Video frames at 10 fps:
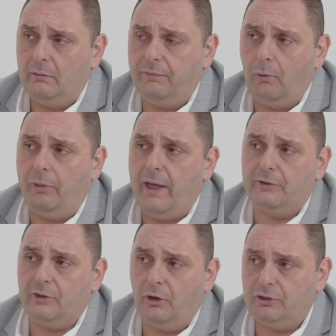
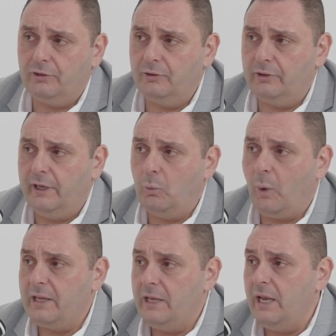4,000 auctions in
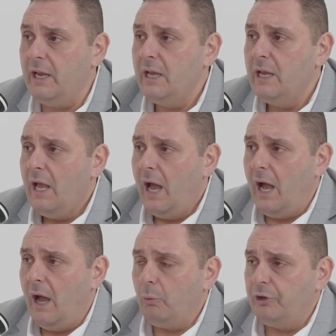1 year,
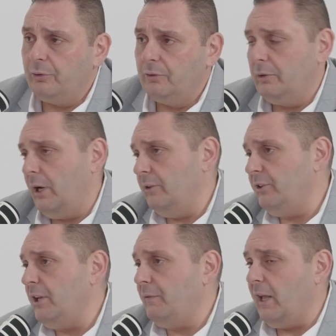which was a
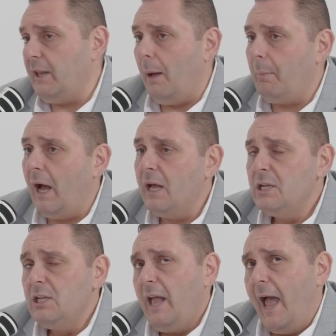significant number.
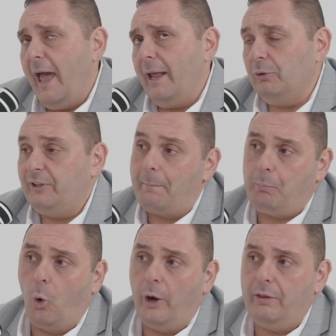And it was that
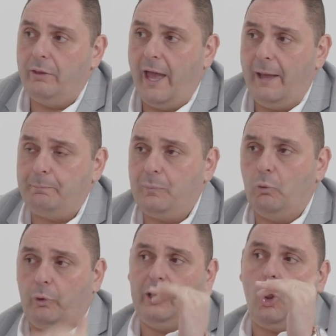point that
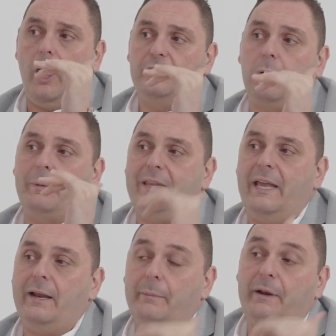realised probably
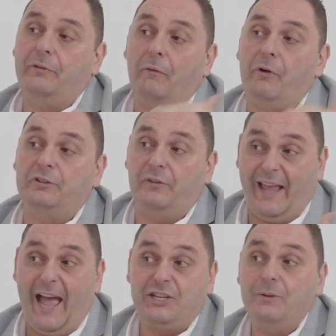needed a bit of
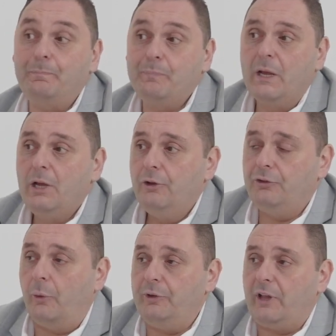diversification.
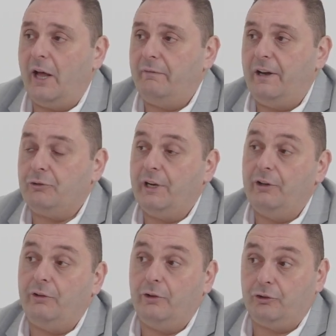So we started venturing
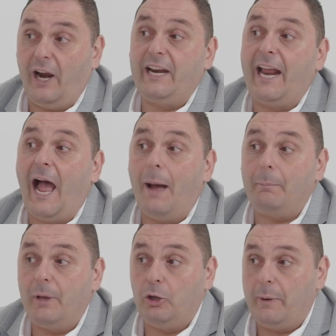into the training
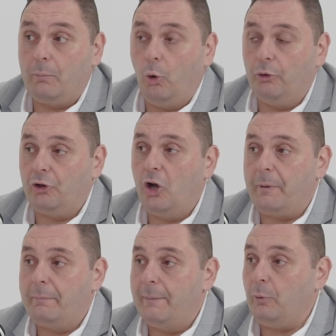arm a little bit more, so
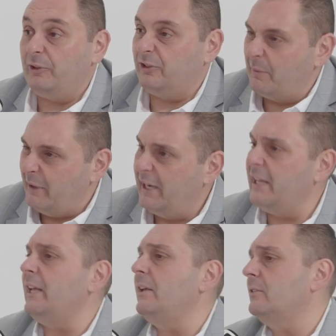helping people with
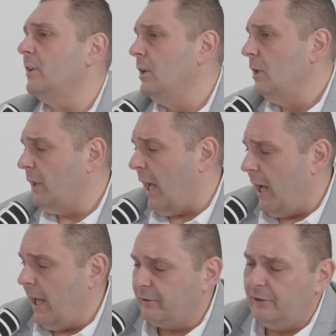CPDs,
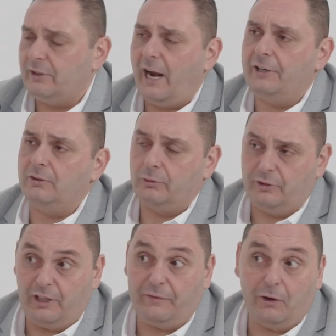assistant agent or
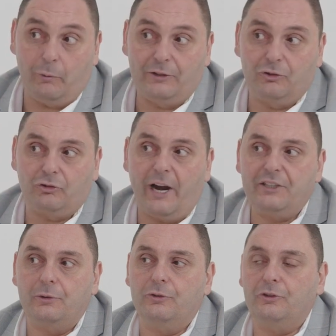certificate
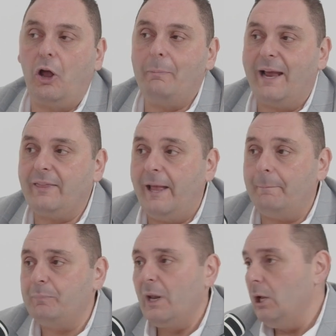registration, as it was known back
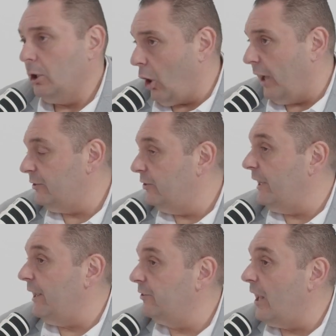then,
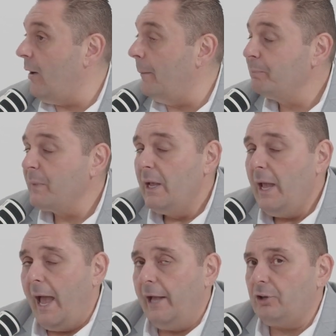licensing, etc.
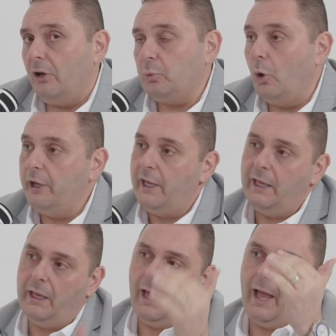And so I was
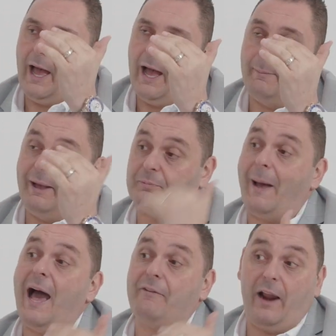working as
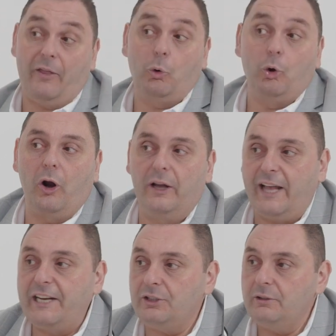part of another
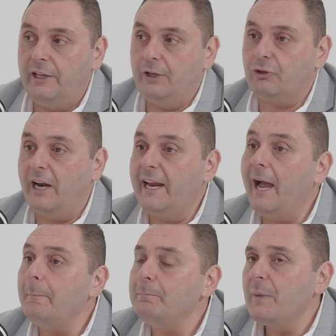organisation in the training
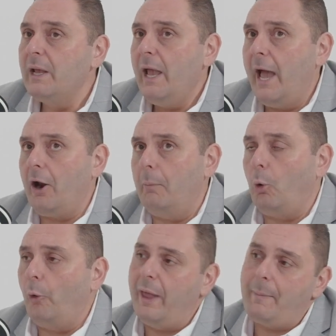arm, and I
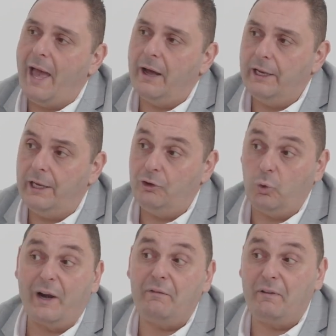bought them out in
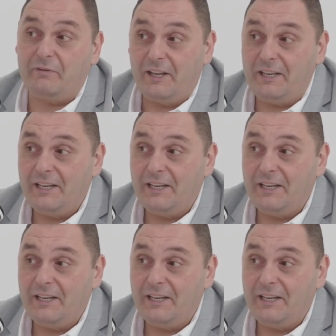2015.